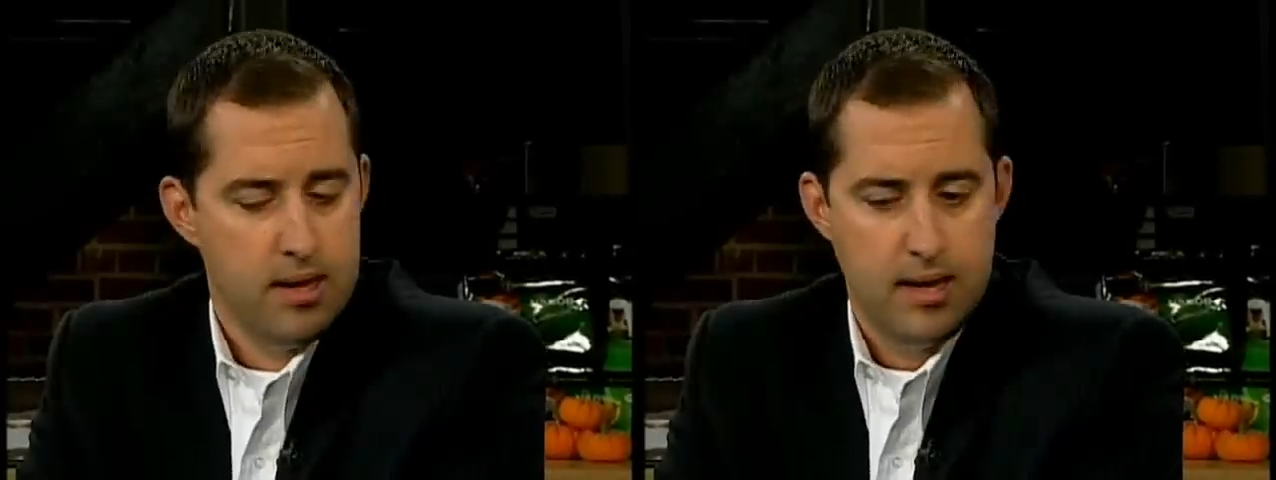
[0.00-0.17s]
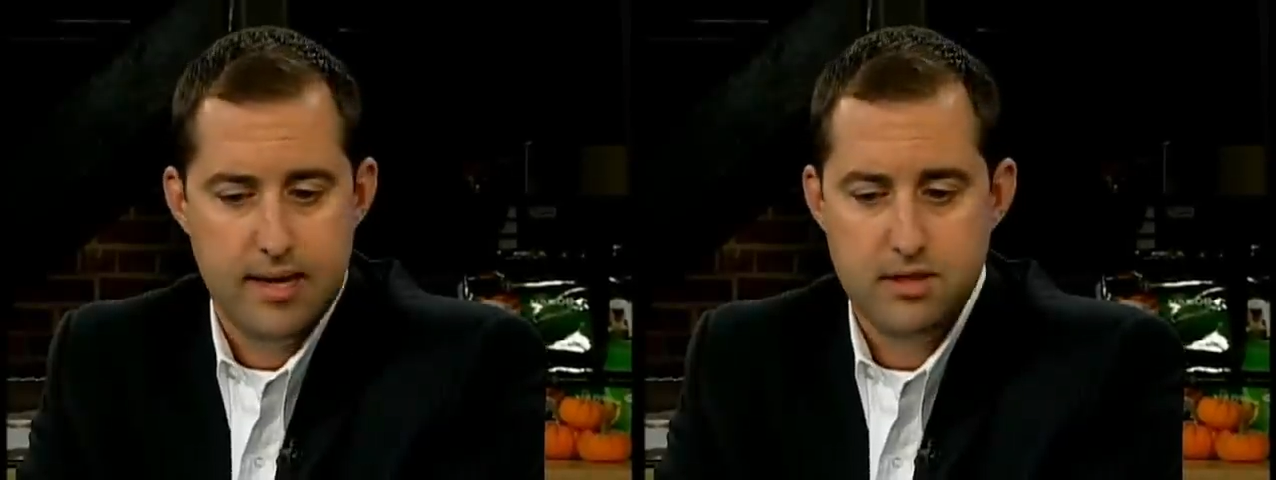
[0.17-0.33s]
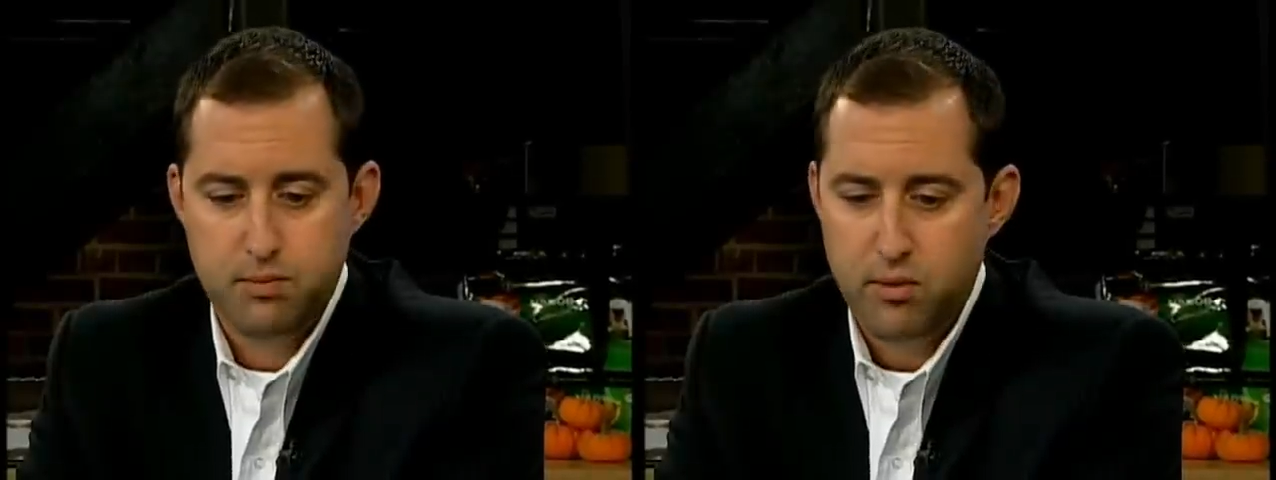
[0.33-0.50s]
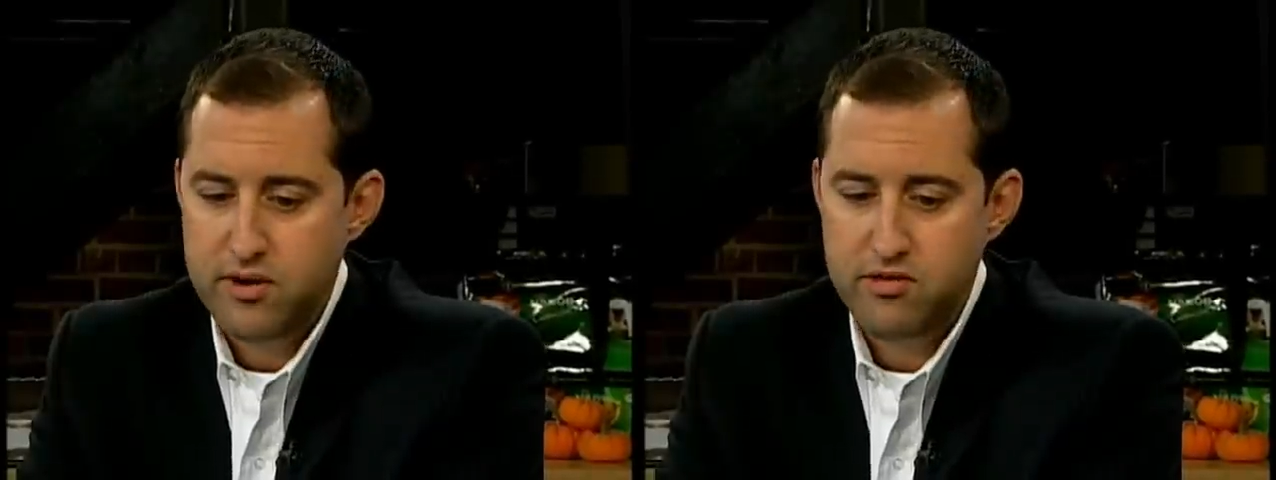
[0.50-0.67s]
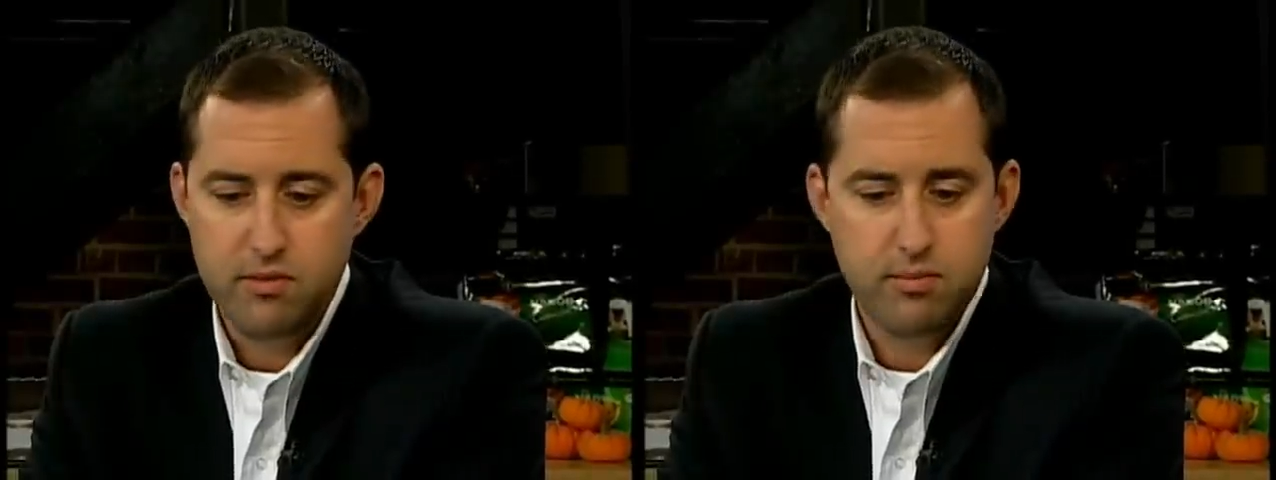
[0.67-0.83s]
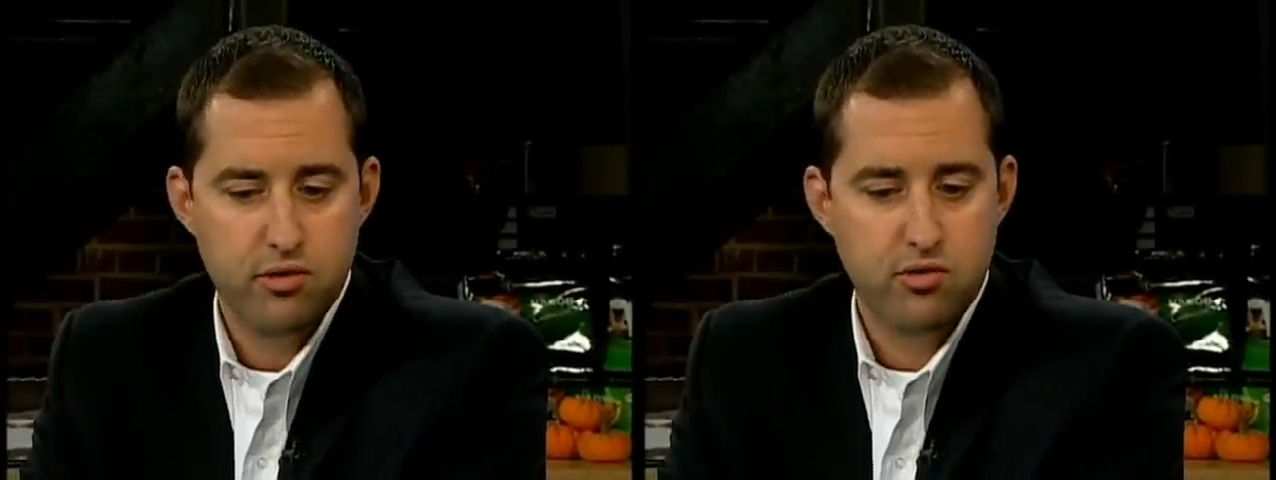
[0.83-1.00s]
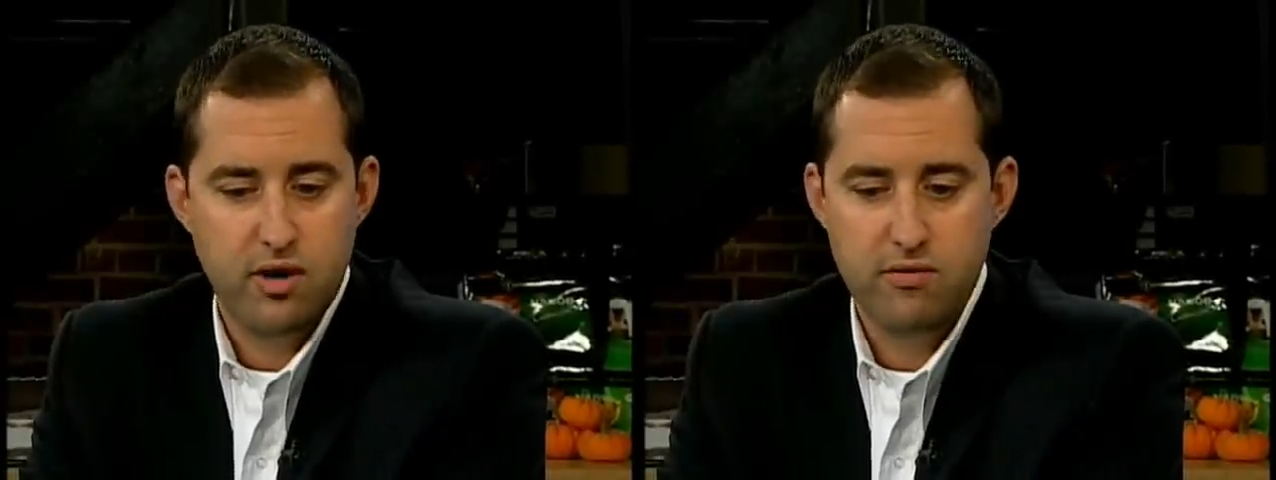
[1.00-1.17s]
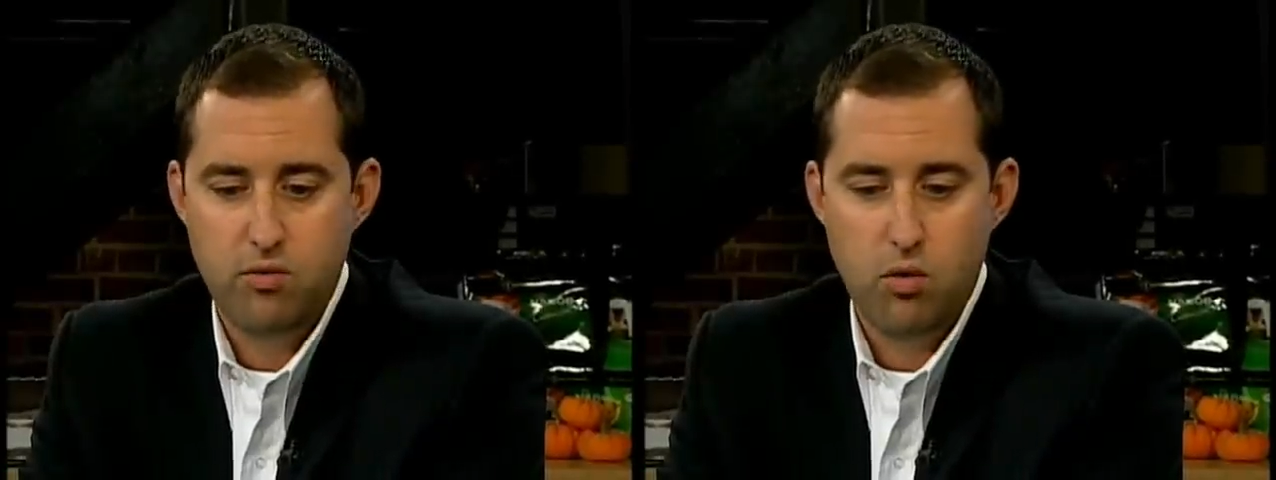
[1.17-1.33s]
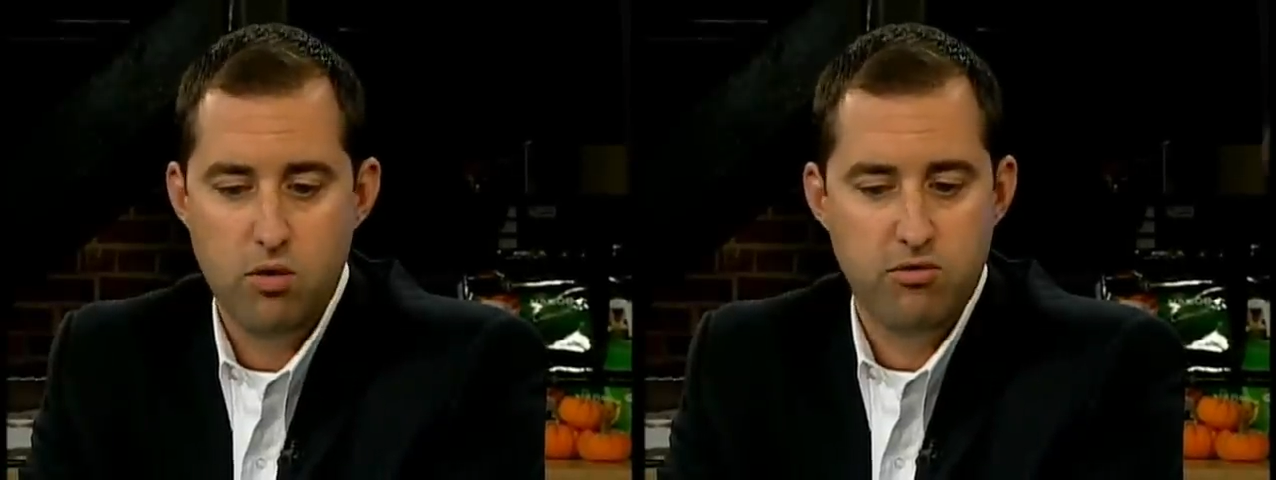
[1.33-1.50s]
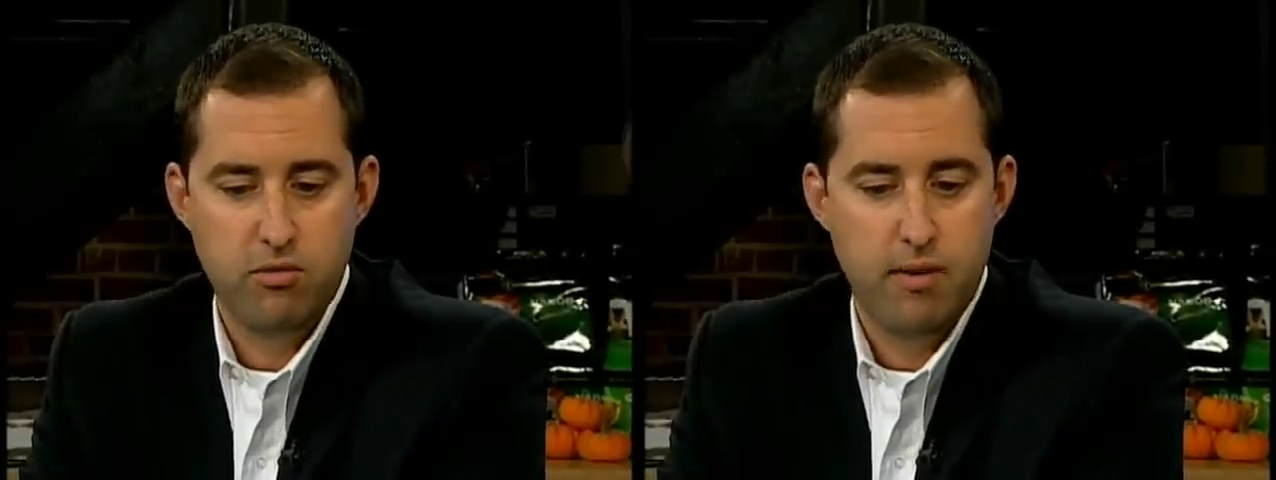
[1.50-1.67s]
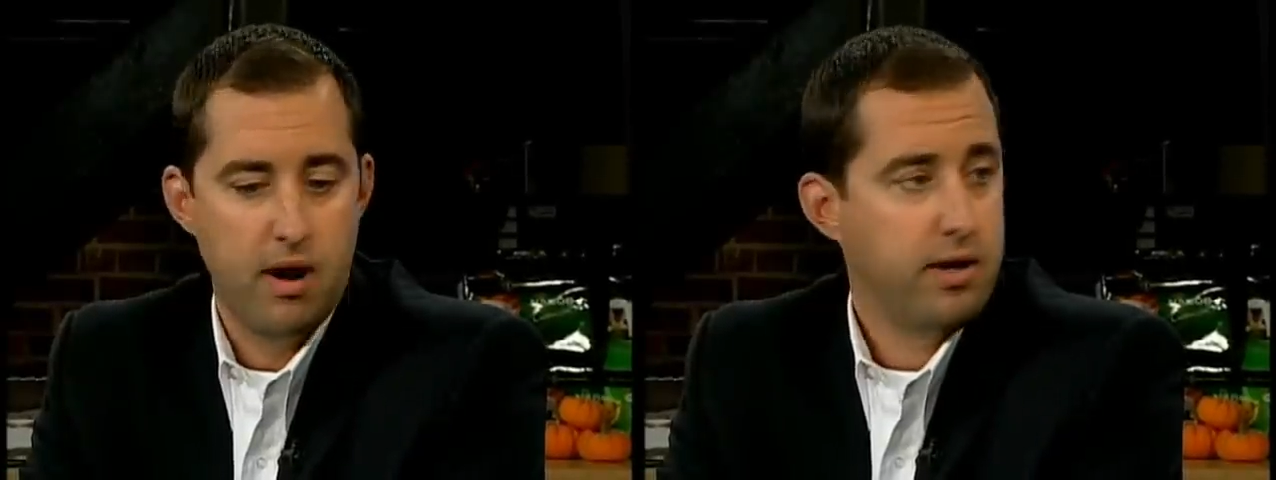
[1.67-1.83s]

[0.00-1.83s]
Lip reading: It's pretty simple, straightforward from there.